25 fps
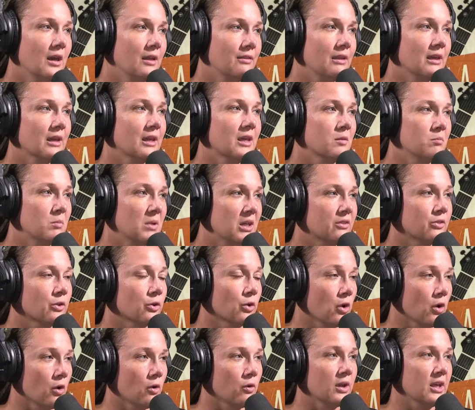and then can make
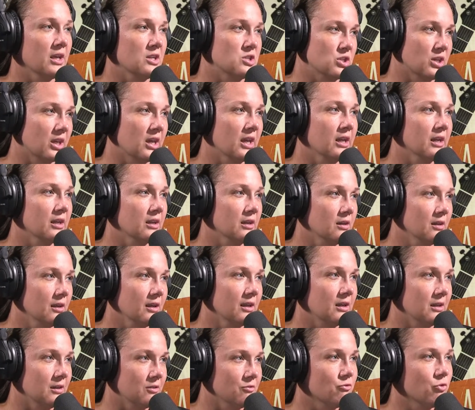their own educated
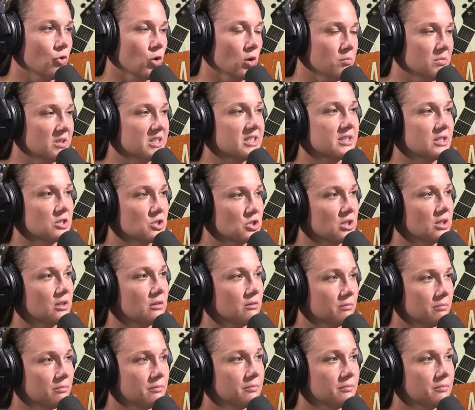and informed decision.